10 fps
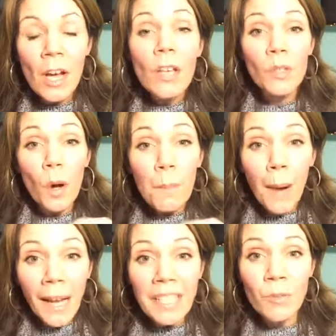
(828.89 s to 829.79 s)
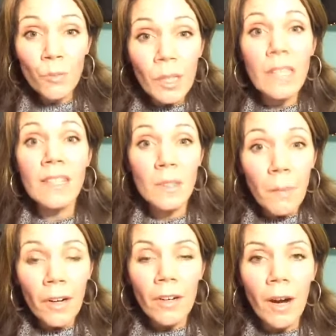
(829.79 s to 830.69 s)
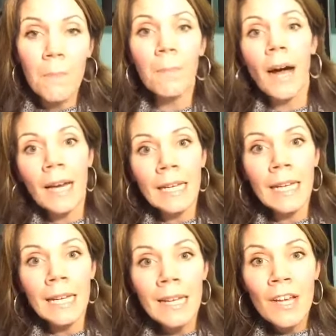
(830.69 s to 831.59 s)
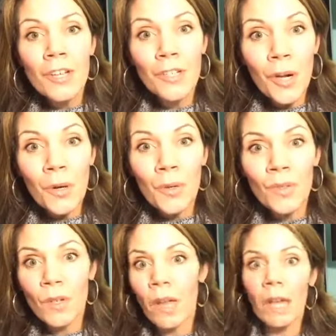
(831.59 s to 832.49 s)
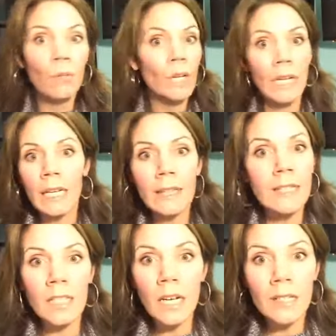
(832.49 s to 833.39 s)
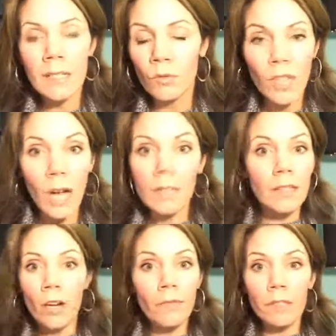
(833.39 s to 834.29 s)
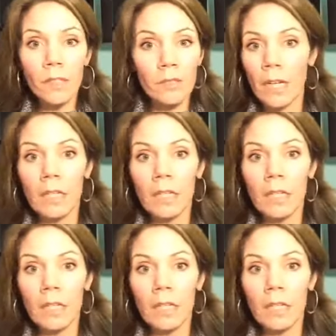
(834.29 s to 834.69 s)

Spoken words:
So our body's really smart. Our body knows, okay, we got to get these toxins, toxic overload.